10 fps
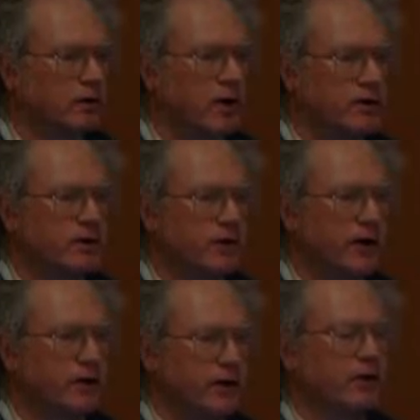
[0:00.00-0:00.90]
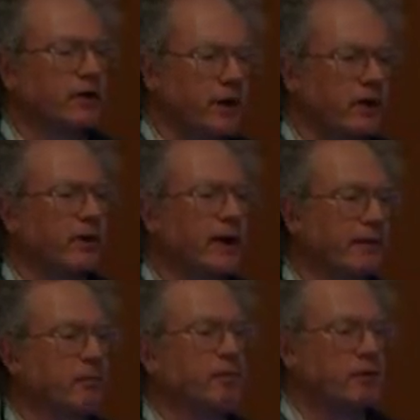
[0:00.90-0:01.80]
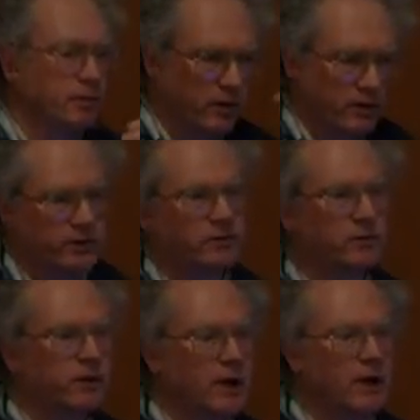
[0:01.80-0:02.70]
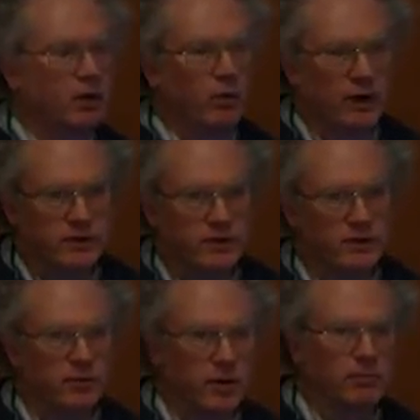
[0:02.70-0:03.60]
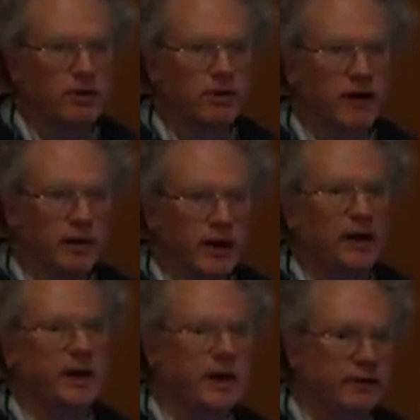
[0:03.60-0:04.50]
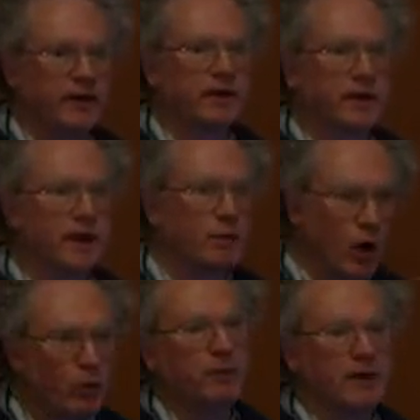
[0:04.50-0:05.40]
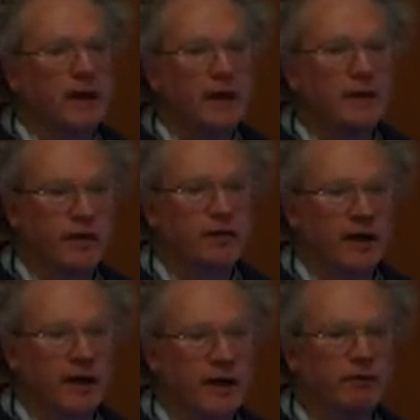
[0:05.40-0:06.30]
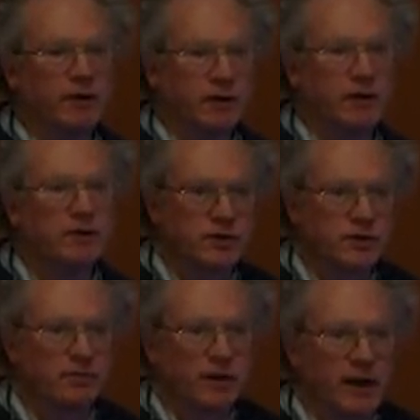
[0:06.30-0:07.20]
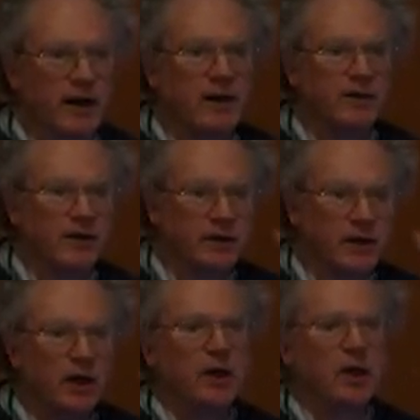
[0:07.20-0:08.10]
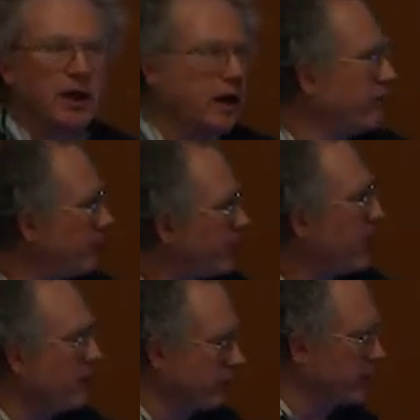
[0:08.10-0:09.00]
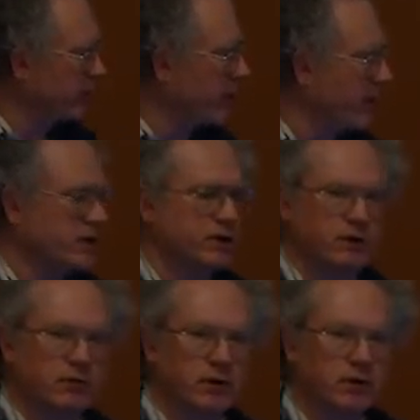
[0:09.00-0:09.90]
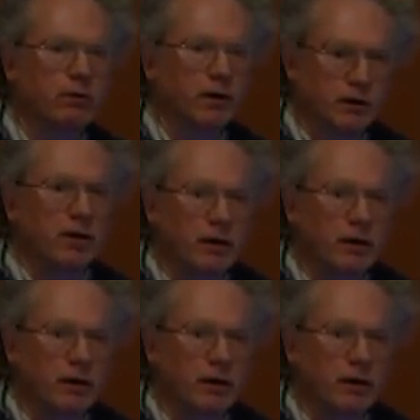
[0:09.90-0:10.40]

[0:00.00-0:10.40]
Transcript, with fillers: person, but I think the thing that would have to be reported to Washington Department of Agri, and I think, I'm hoping that they have contingency plans and, and probably very similar to what,